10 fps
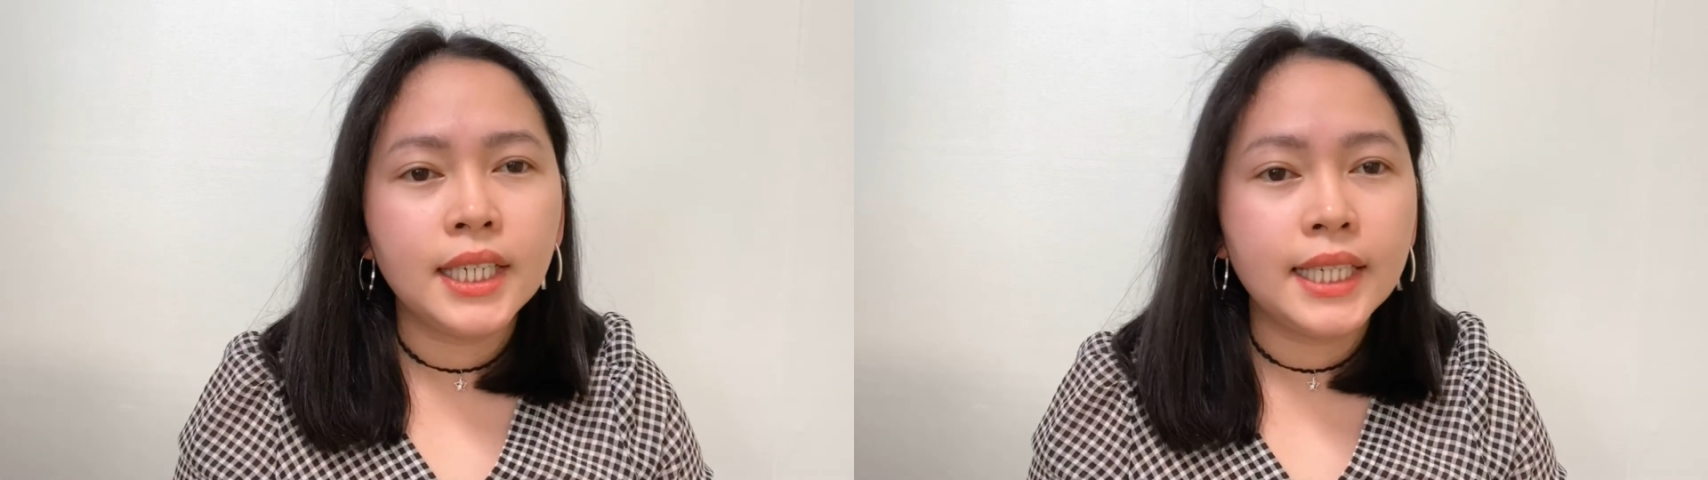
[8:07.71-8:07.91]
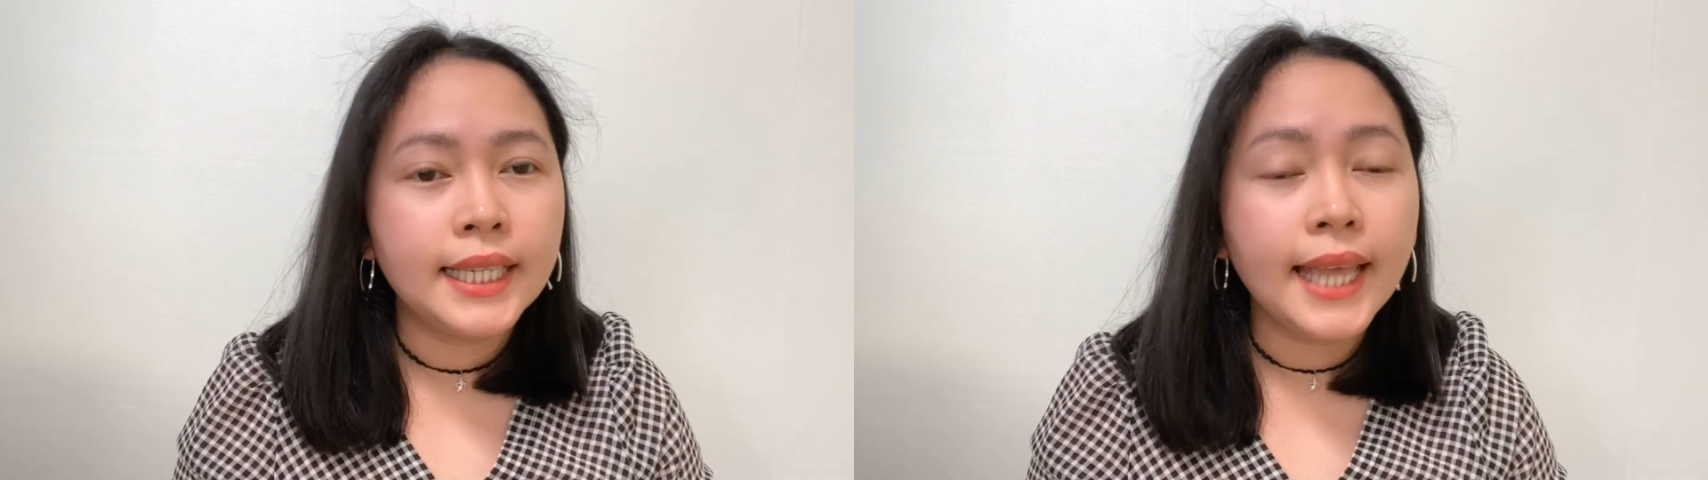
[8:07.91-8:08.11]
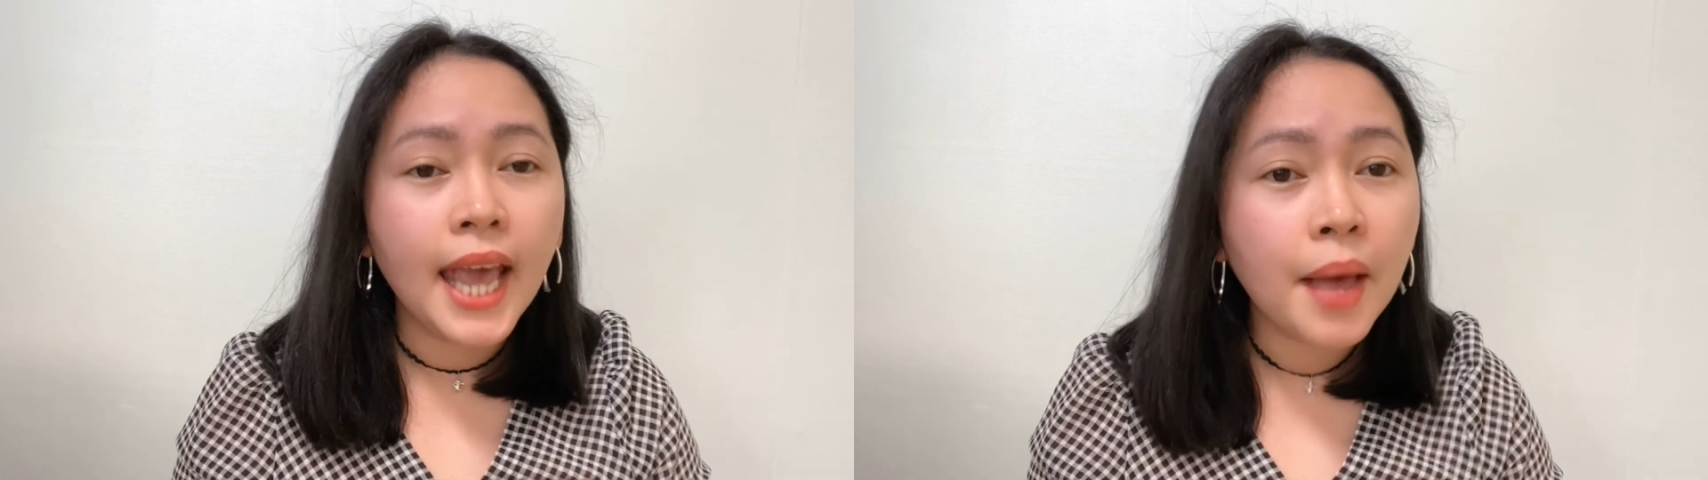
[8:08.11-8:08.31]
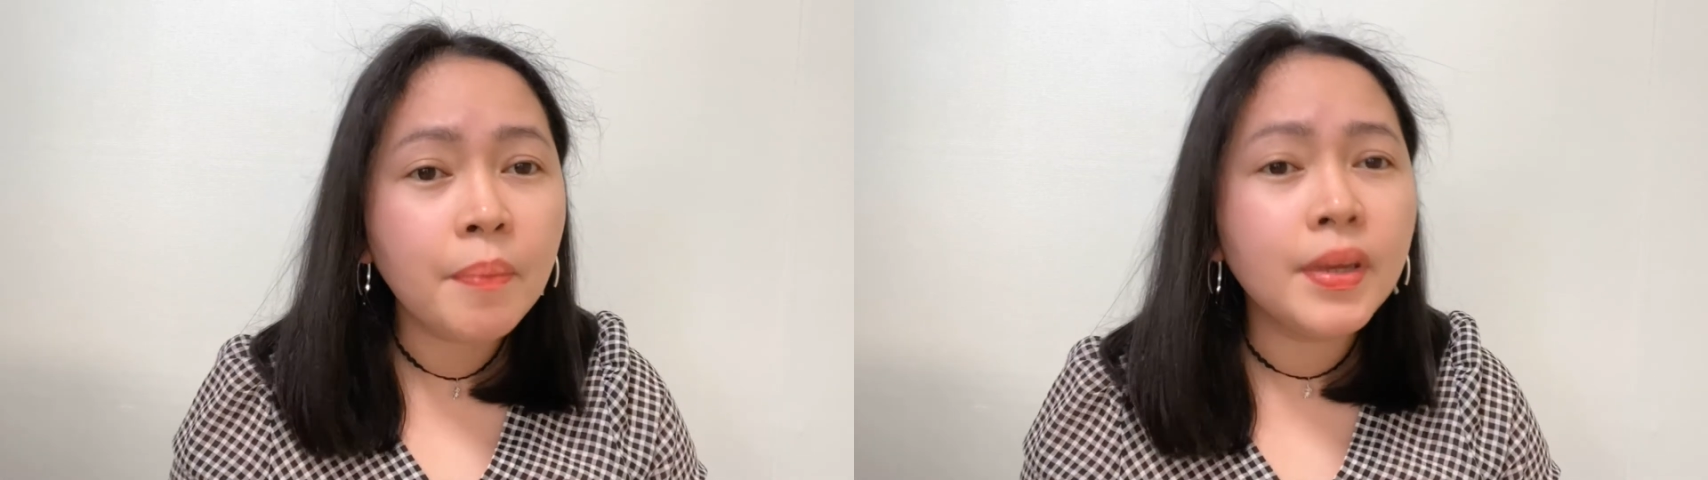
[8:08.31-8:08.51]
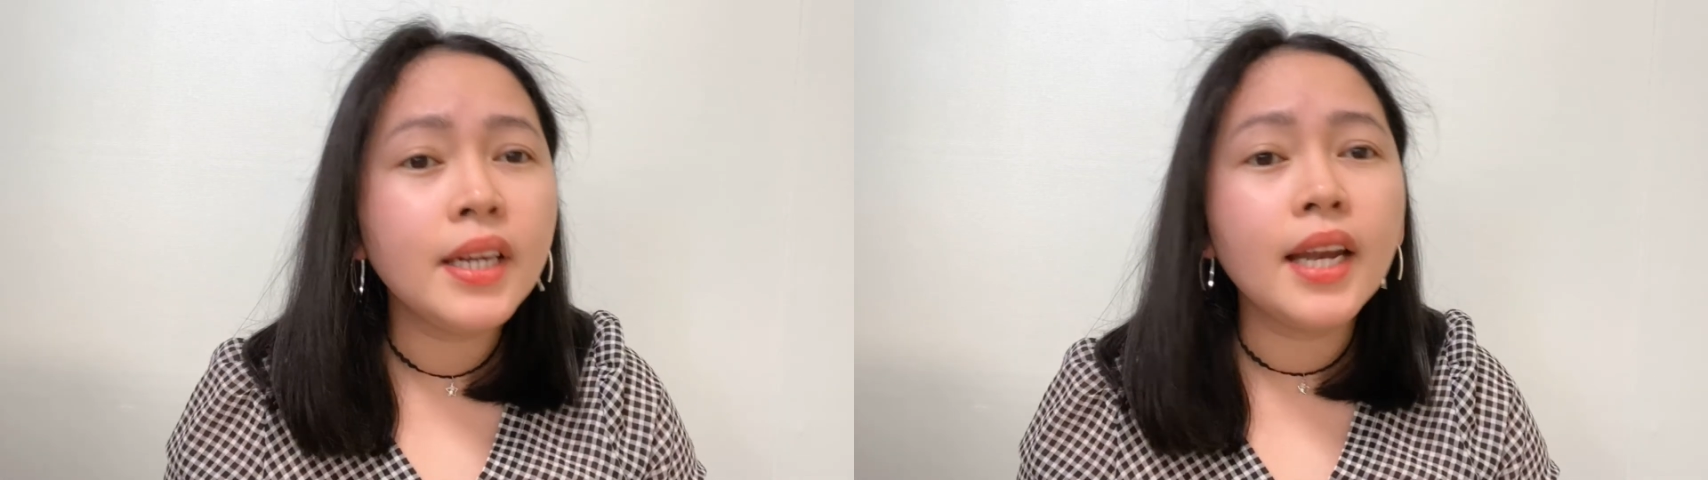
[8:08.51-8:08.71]
did not
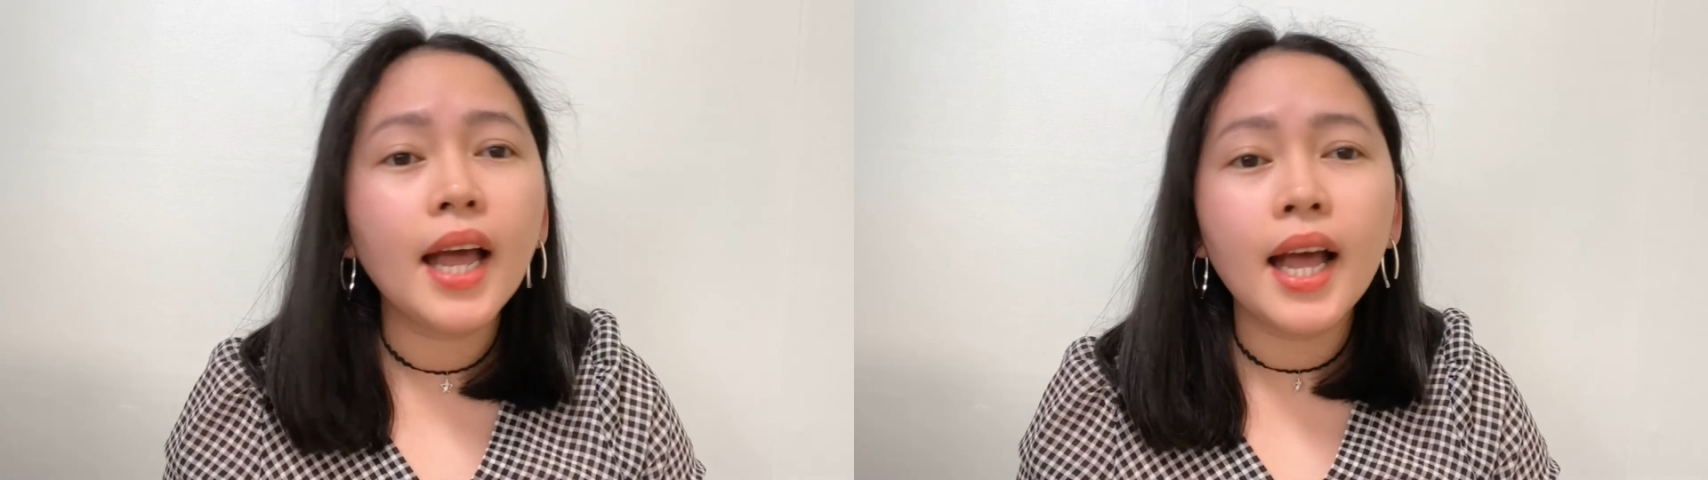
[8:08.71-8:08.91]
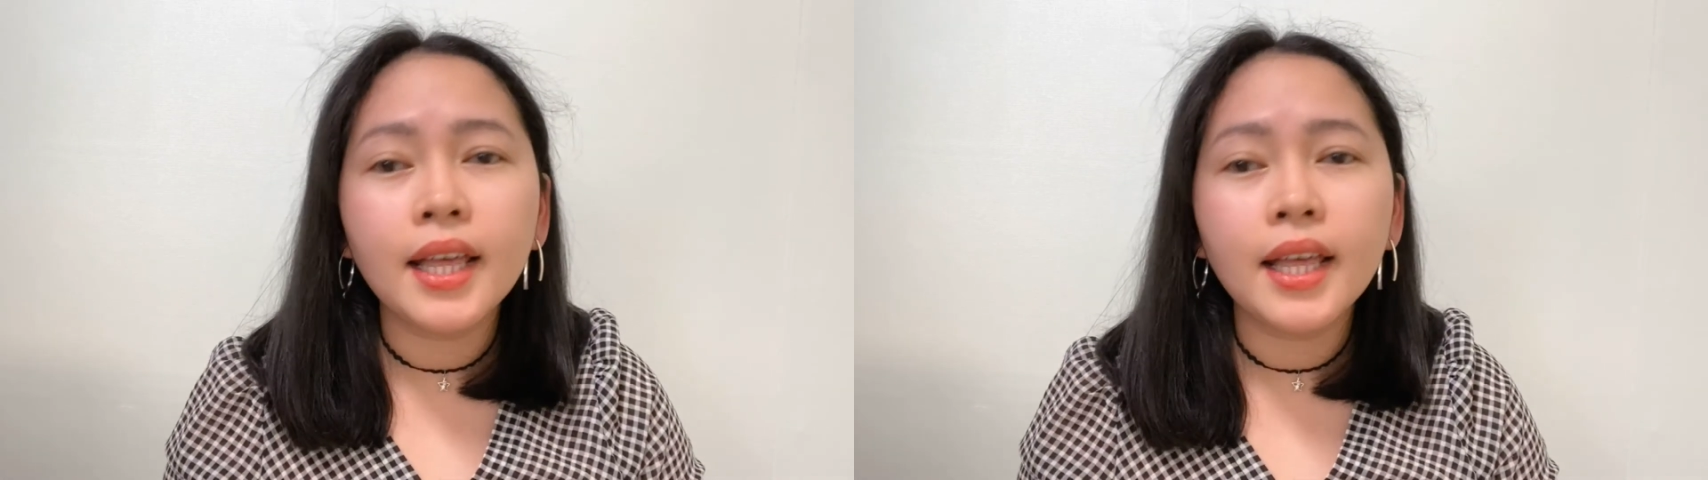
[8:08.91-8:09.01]
happen,